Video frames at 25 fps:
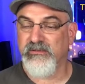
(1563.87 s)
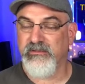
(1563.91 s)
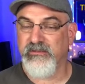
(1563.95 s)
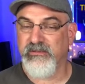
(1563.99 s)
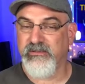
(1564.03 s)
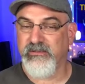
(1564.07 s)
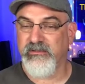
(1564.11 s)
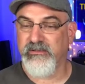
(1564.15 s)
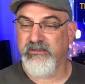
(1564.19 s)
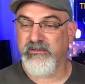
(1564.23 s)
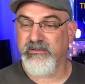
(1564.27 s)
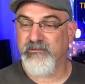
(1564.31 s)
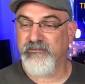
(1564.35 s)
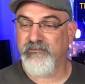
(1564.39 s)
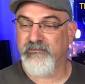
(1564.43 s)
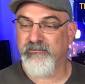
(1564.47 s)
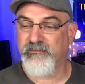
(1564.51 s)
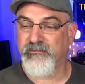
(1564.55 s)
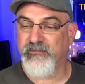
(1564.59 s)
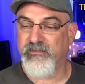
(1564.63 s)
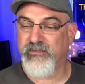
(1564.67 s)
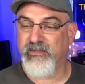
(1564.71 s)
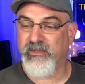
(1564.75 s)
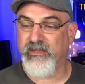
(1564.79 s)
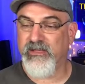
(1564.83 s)
You know,
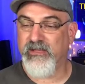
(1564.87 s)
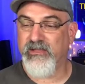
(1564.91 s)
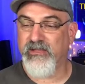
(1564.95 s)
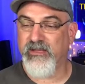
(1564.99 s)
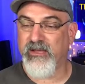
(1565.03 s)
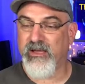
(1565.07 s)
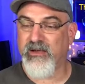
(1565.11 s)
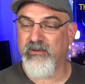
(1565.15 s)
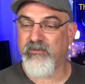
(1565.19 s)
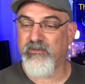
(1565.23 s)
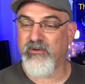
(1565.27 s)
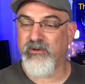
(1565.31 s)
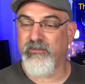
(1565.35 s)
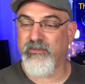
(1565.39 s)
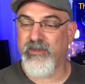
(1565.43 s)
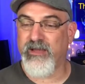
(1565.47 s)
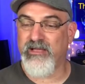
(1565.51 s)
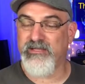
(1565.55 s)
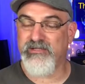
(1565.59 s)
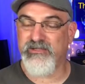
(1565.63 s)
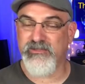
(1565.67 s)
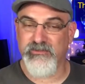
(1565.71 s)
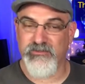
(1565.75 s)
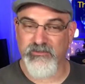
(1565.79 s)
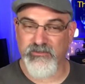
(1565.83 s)
I would
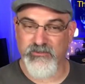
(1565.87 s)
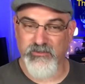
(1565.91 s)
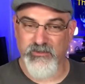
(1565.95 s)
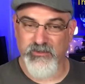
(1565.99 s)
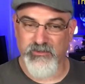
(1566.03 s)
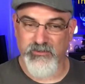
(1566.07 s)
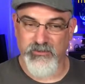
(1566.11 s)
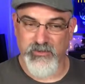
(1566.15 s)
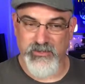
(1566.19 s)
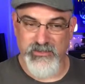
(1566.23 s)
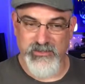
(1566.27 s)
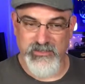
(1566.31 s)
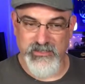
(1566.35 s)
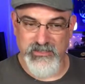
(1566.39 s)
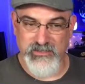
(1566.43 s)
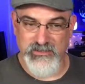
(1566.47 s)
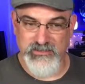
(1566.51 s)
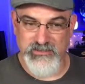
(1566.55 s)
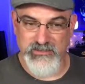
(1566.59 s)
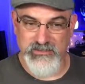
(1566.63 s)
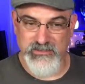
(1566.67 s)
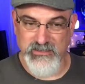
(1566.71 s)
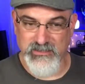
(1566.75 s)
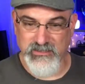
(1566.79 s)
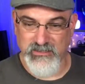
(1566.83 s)
imagine with what they
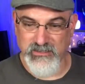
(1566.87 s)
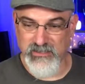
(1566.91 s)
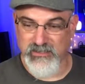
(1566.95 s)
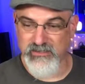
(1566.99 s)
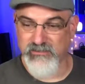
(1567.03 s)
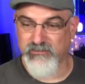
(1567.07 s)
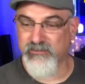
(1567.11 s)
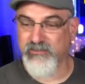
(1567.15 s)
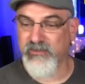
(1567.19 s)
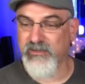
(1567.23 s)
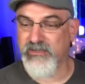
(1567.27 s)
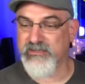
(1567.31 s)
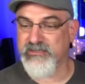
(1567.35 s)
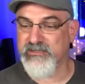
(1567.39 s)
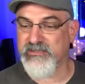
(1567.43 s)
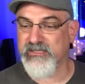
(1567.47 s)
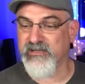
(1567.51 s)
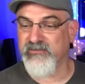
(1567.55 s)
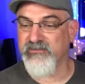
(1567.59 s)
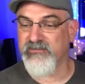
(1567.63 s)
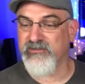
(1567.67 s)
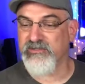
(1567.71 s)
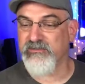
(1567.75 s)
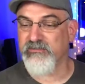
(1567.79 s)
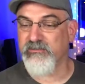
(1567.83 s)
see, that'd be the
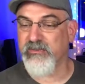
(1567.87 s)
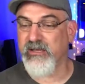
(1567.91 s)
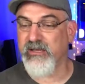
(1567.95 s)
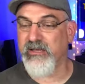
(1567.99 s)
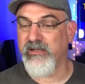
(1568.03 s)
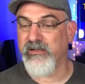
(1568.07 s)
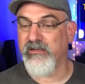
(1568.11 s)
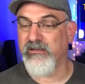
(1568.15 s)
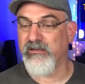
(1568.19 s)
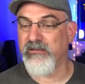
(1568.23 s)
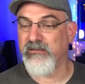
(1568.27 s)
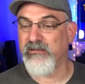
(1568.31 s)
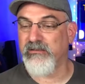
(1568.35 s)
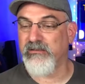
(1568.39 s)
safest bet.